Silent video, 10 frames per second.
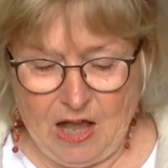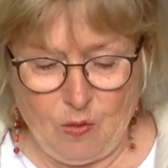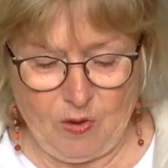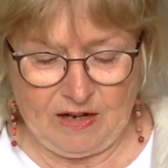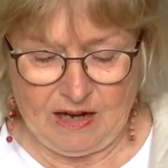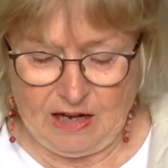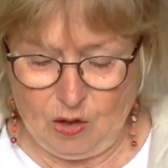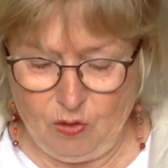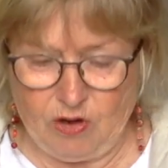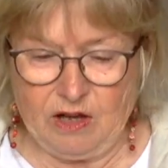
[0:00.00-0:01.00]
when I
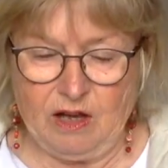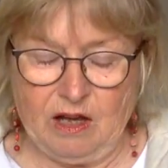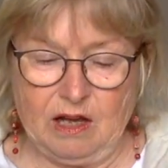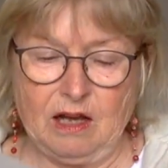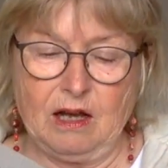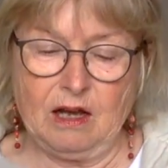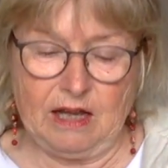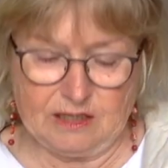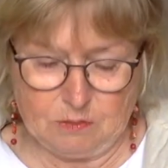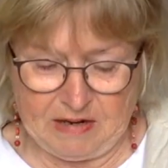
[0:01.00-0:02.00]
look uh,
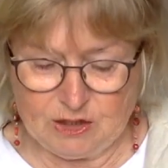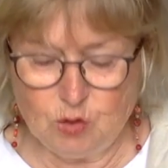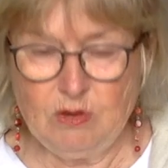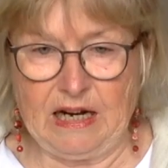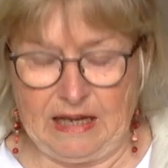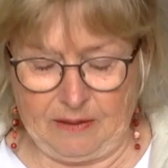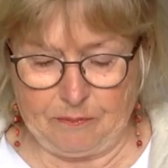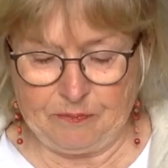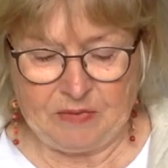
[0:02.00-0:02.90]
at my doodling.